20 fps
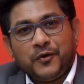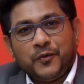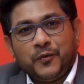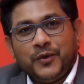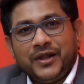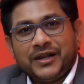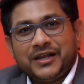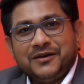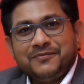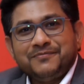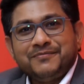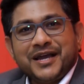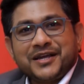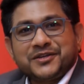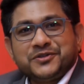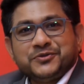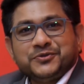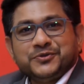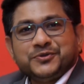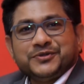Welcome
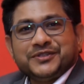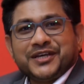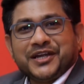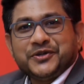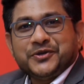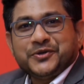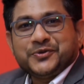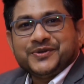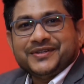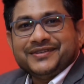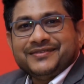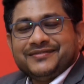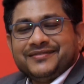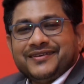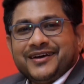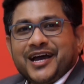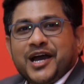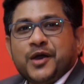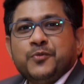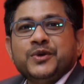back to Thani Oruvan.
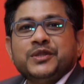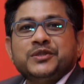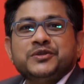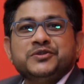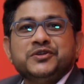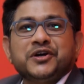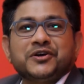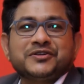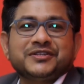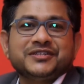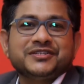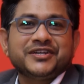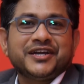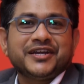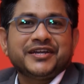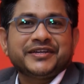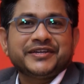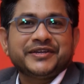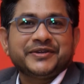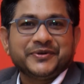I'm with Dr.
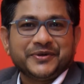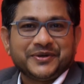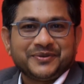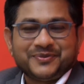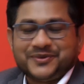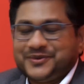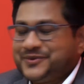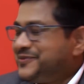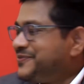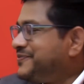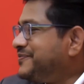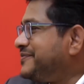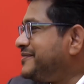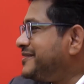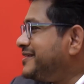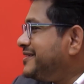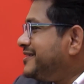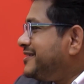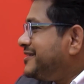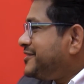Janaki Kurupu.
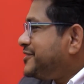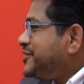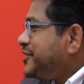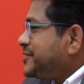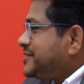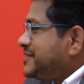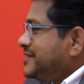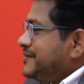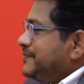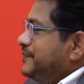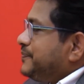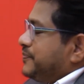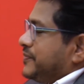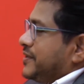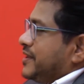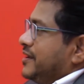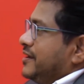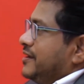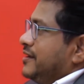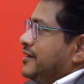Doctor,
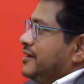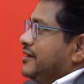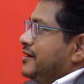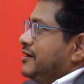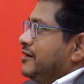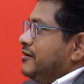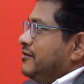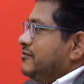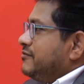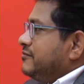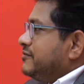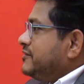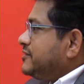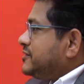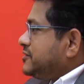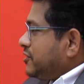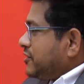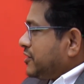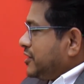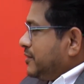now we were
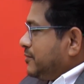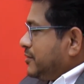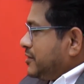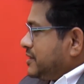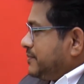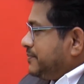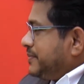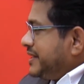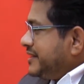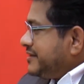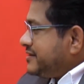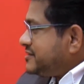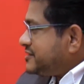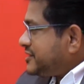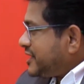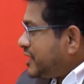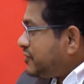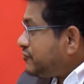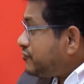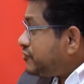talking about the parents'
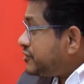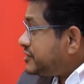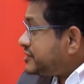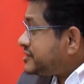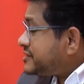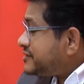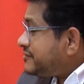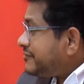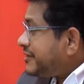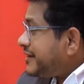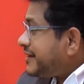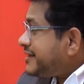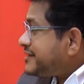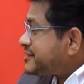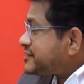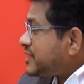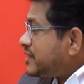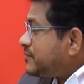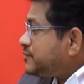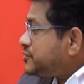influence when
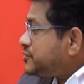it's come